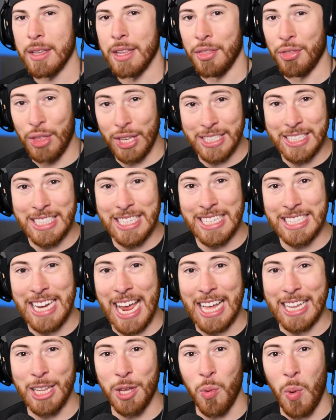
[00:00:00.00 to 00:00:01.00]
This is
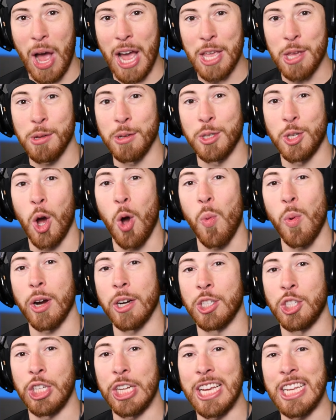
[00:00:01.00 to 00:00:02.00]
exactly why you don't
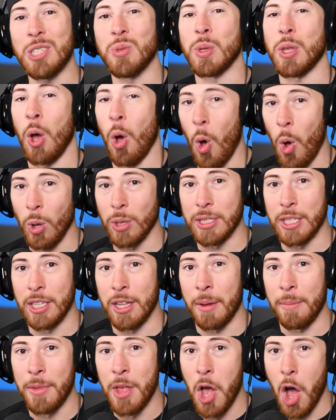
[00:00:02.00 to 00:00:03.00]
wear jeans with holes in
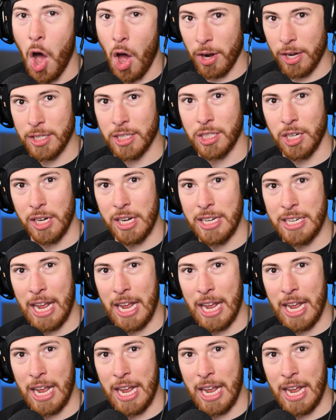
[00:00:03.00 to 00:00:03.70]
them on a sunny